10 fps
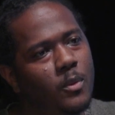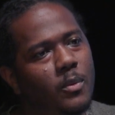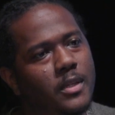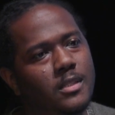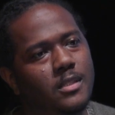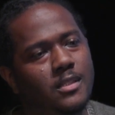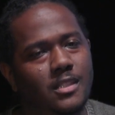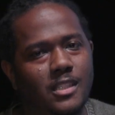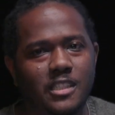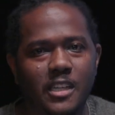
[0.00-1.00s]
went
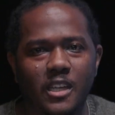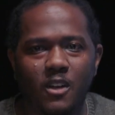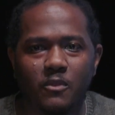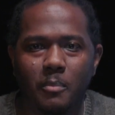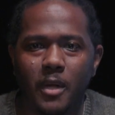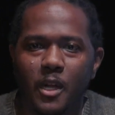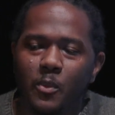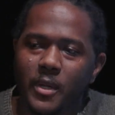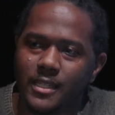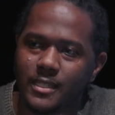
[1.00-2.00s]
to jail for bearing
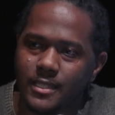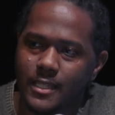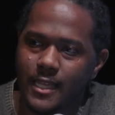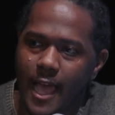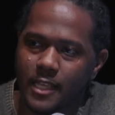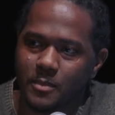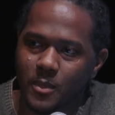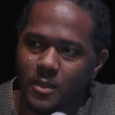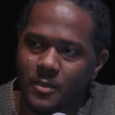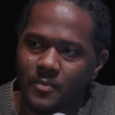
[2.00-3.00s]
witness to the
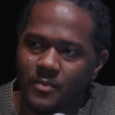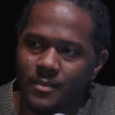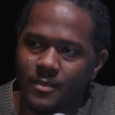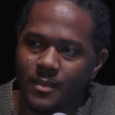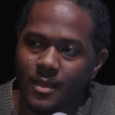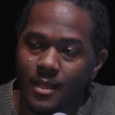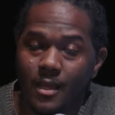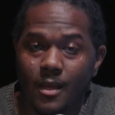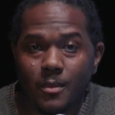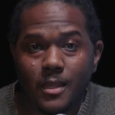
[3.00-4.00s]
gospel.
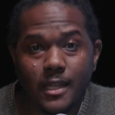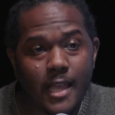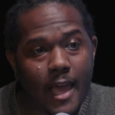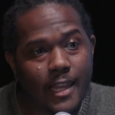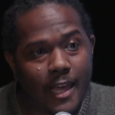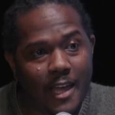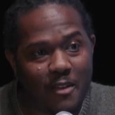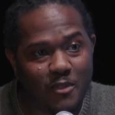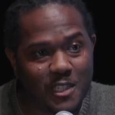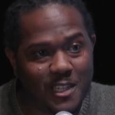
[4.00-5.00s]
Well, let's have that
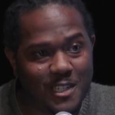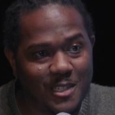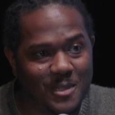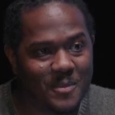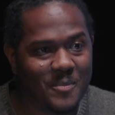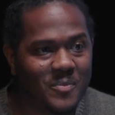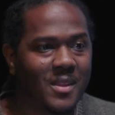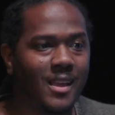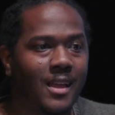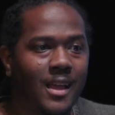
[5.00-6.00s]
conversation.
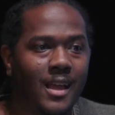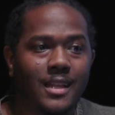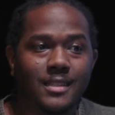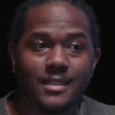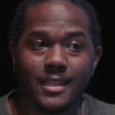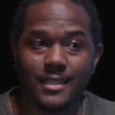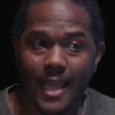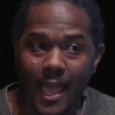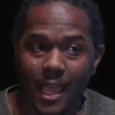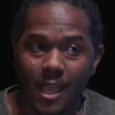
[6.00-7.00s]

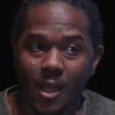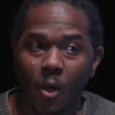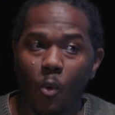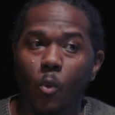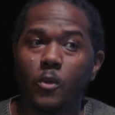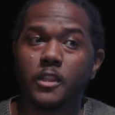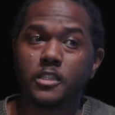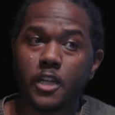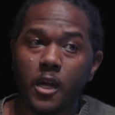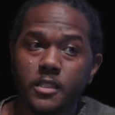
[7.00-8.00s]
Today, the
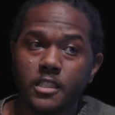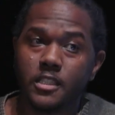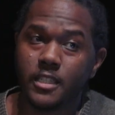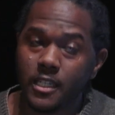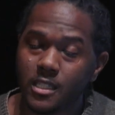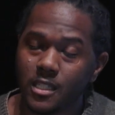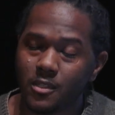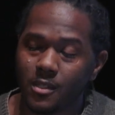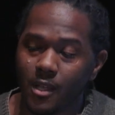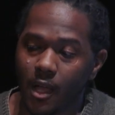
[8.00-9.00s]
church is just
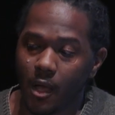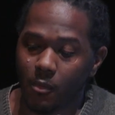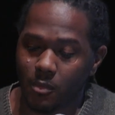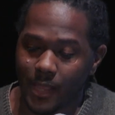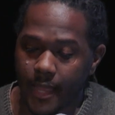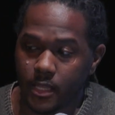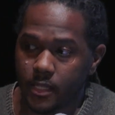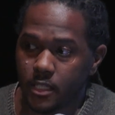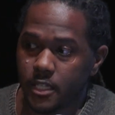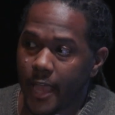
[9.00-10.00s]
as
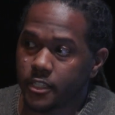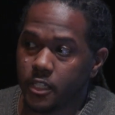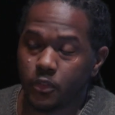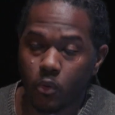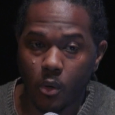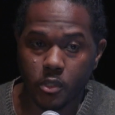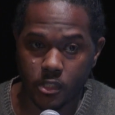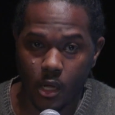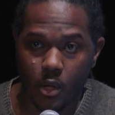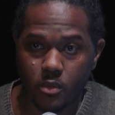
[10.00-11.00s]
likely to actually throw
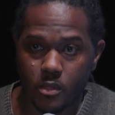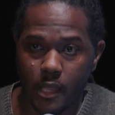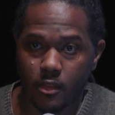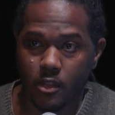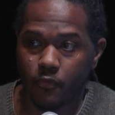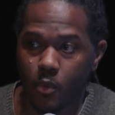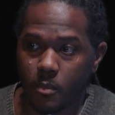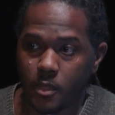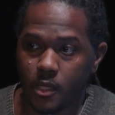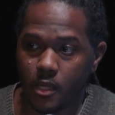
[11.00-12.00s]
stones at the
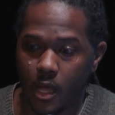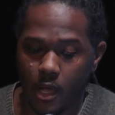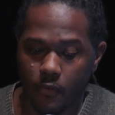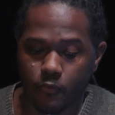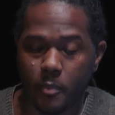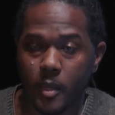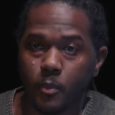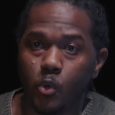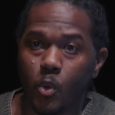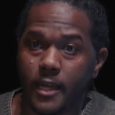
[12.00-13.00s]
for
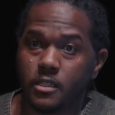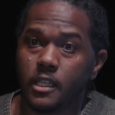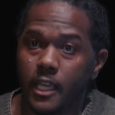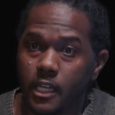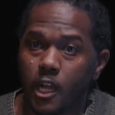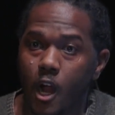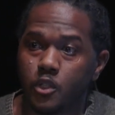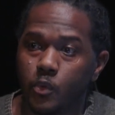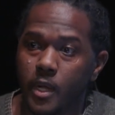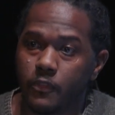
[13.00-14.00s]
people who actually get
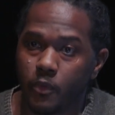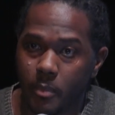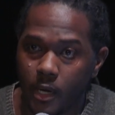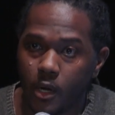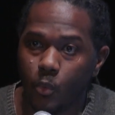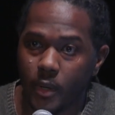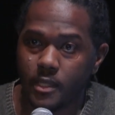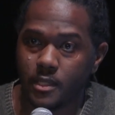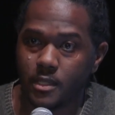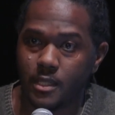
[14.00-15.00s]
incarcerated for bearing
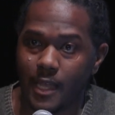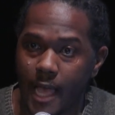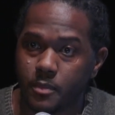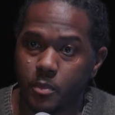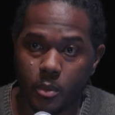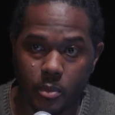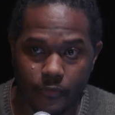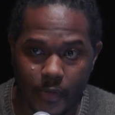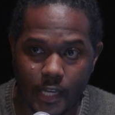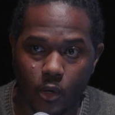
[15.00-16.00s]
witness to the gospel in
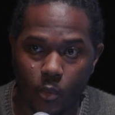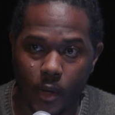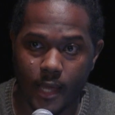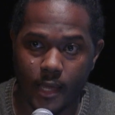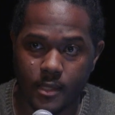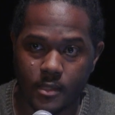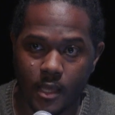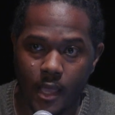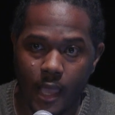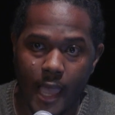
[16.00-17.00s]
prophetic ways
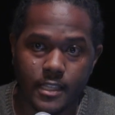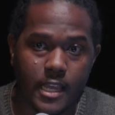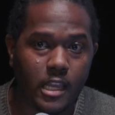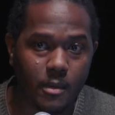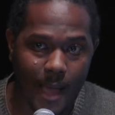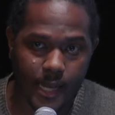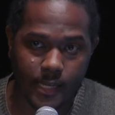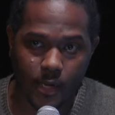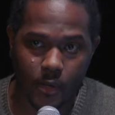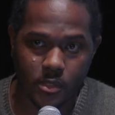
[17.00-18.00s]
as
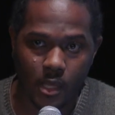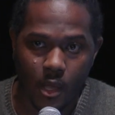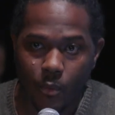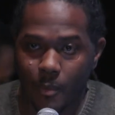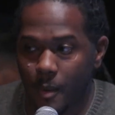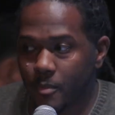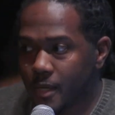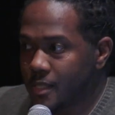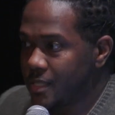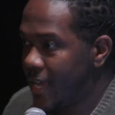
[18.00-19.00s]
anybody else. When my
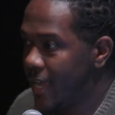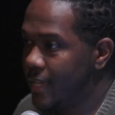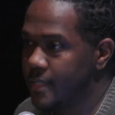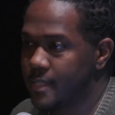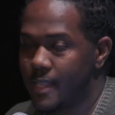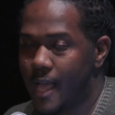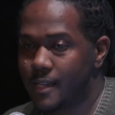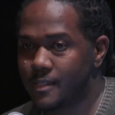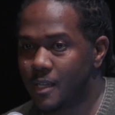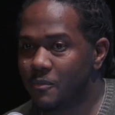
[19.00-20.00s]
brother Shane gets
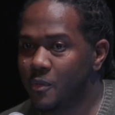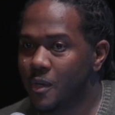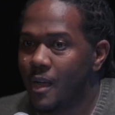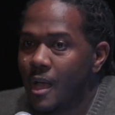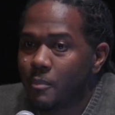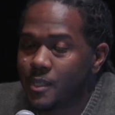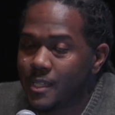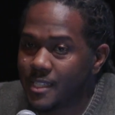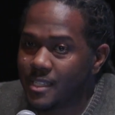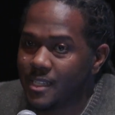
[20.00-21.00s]
locked up for
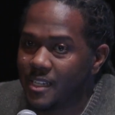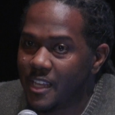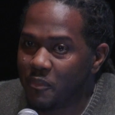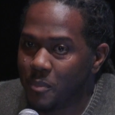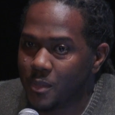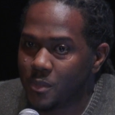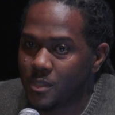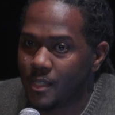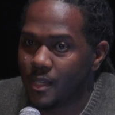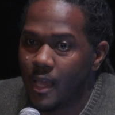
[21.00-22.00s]
protesting the death
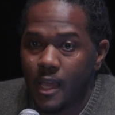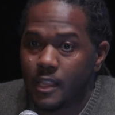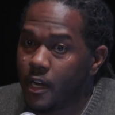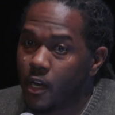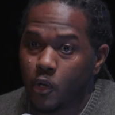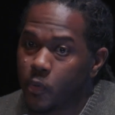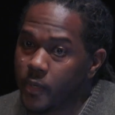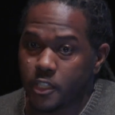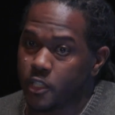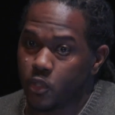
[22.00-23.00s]
penalty, there are
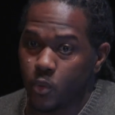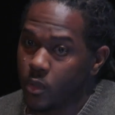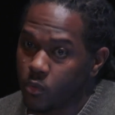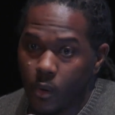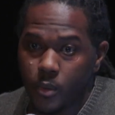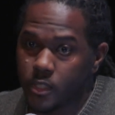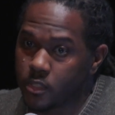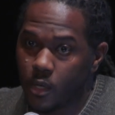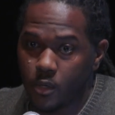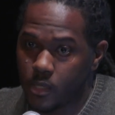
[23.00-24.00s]
Christians who are throwing
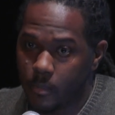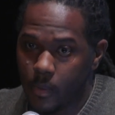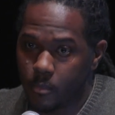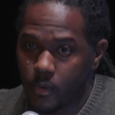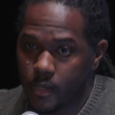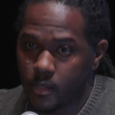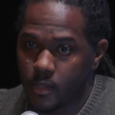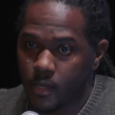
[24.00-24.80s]
stones at my brother.